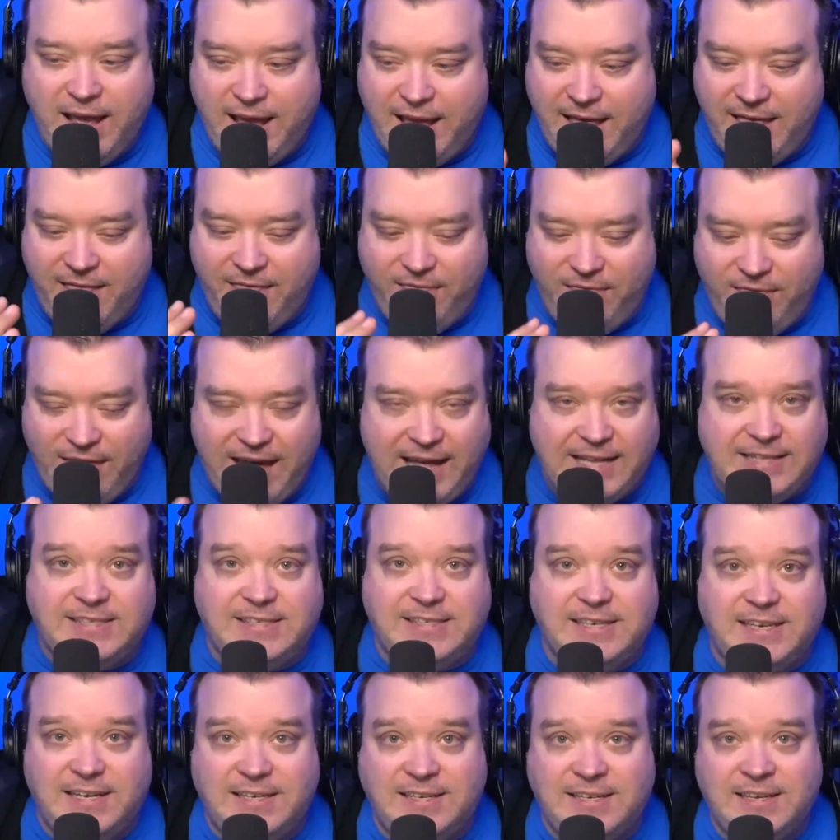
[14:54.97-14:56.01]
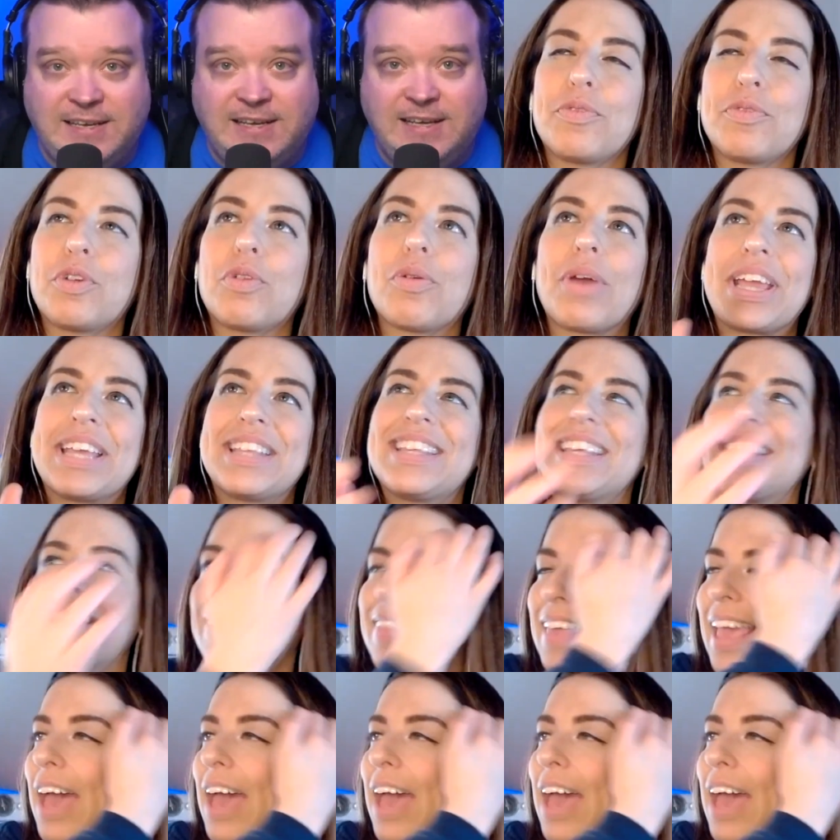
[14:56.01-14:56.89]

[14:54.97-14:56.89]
And that's it crazy that they